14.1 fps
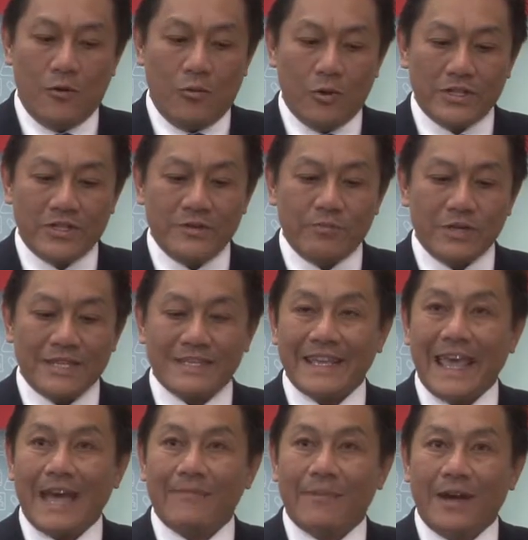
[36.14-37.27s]
Once you place the
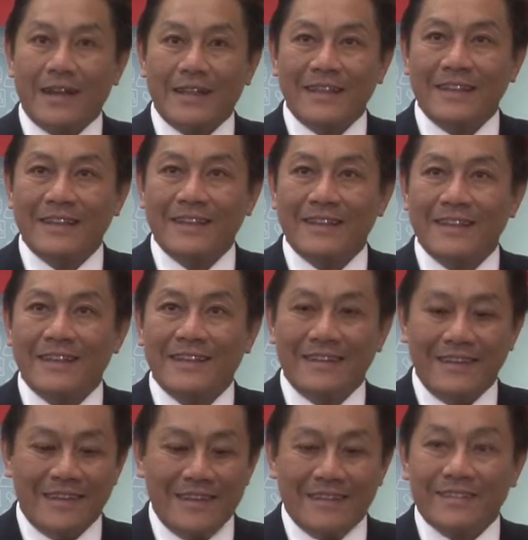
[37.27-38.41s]
cap on,
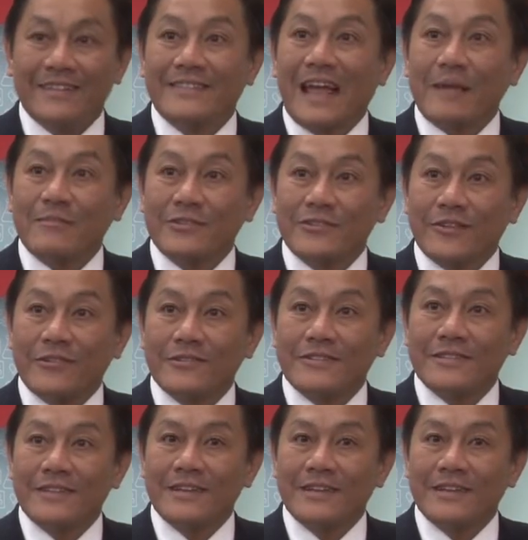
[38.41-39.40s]
the timer starts.